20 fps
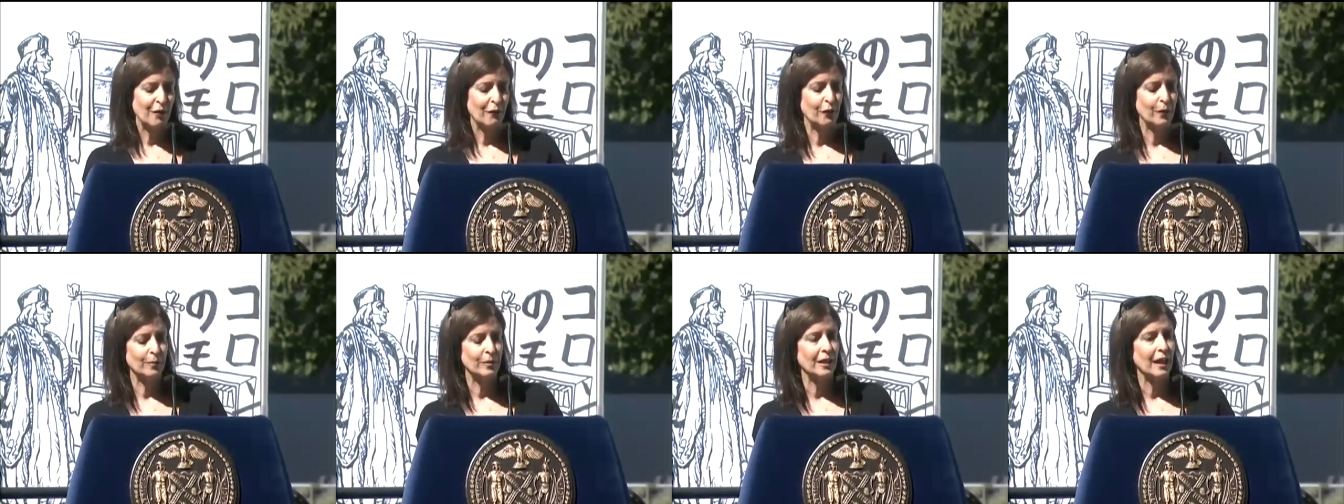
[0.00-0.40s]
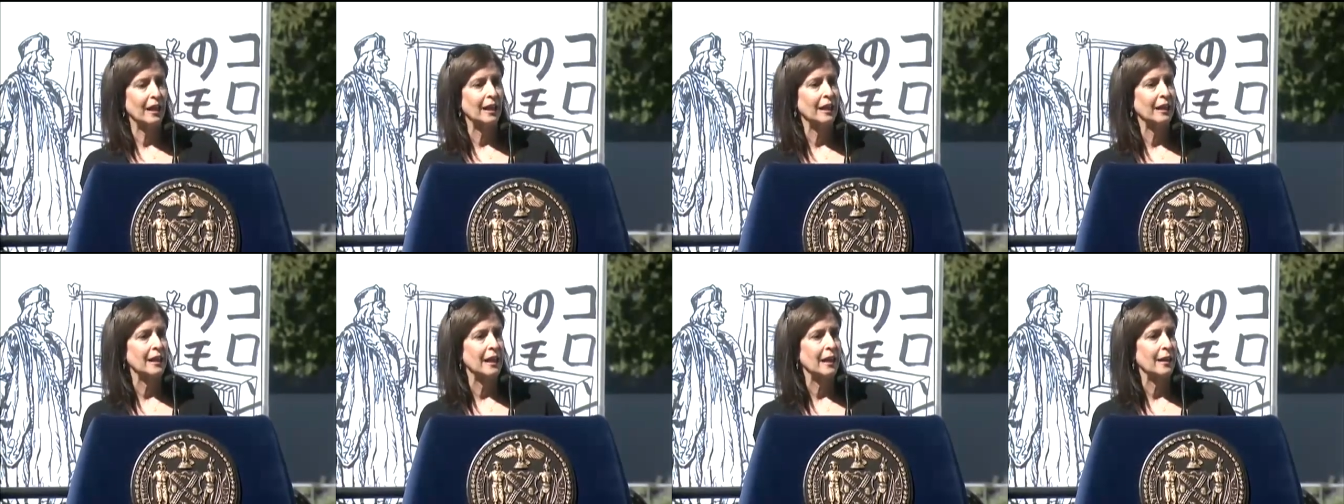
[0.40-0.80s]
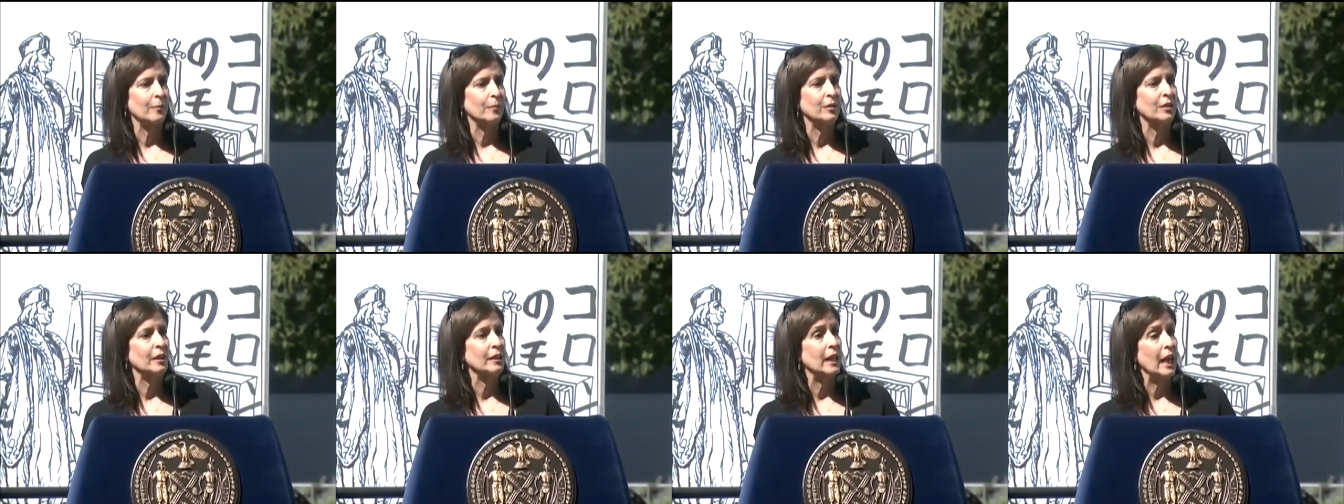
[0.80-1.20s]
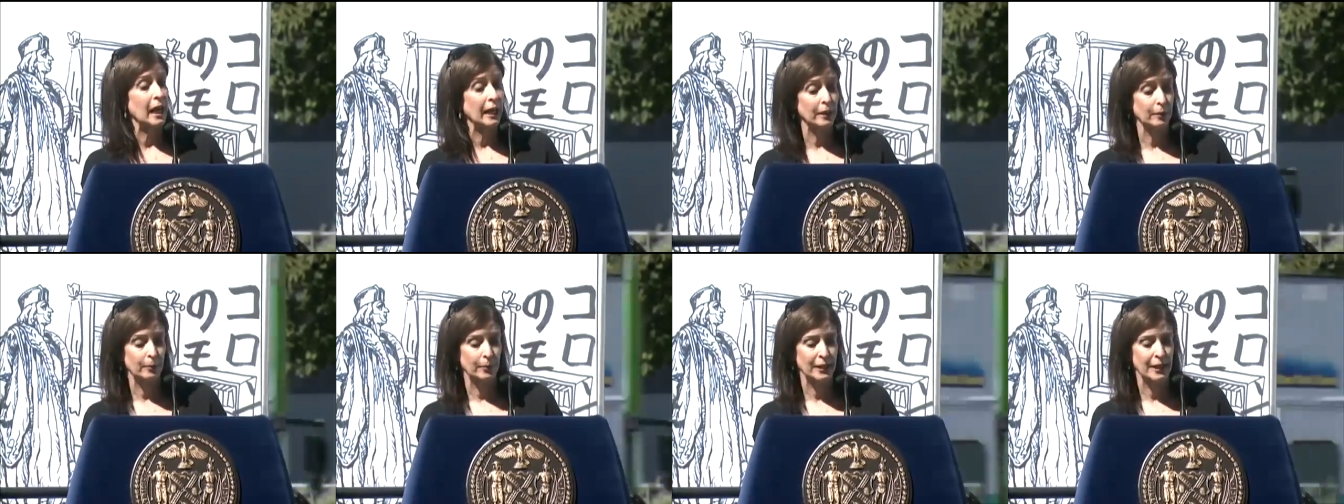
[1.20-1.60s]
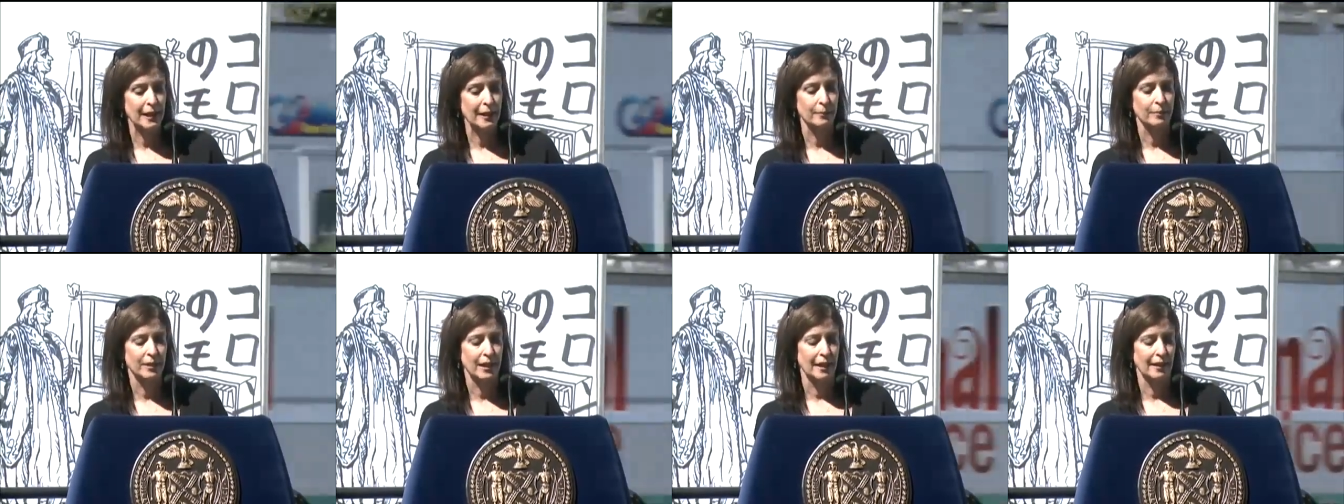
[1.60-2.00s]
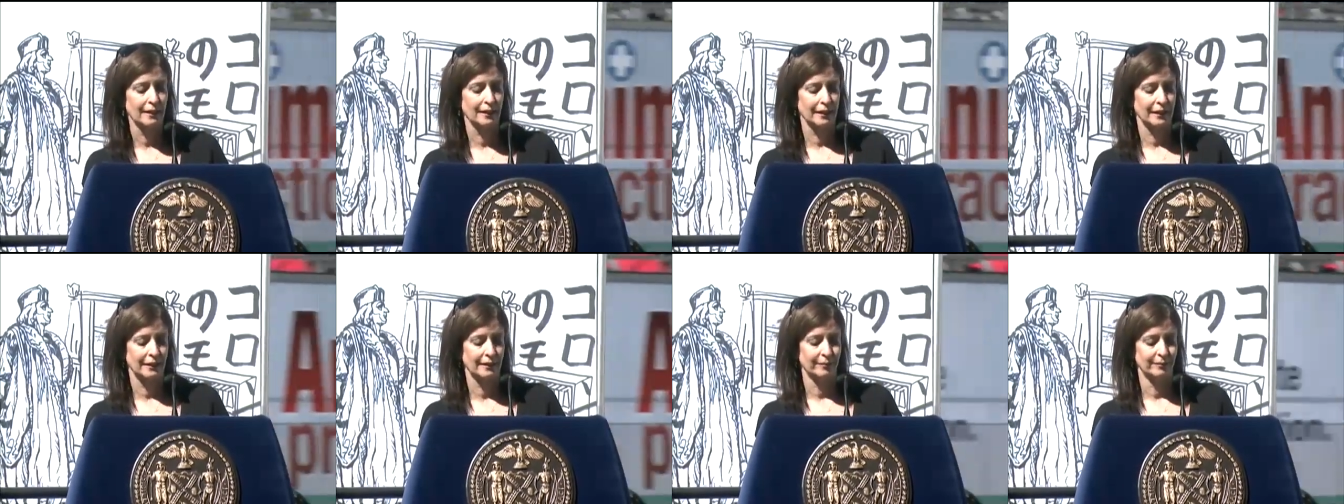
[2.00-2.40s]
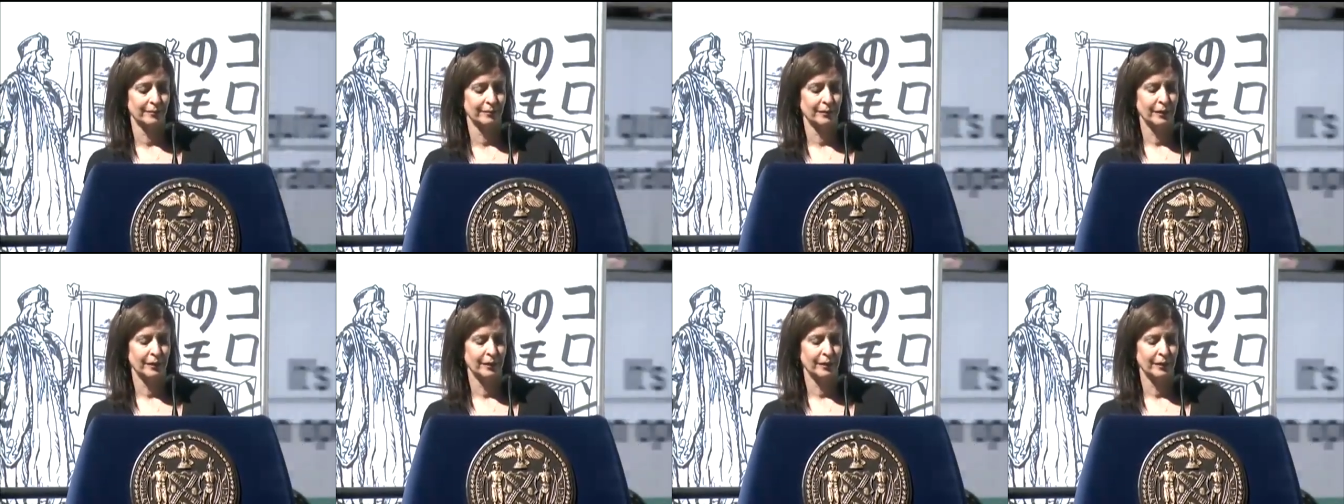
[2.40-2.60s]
from 10 a.m. to 9 p.m. daily.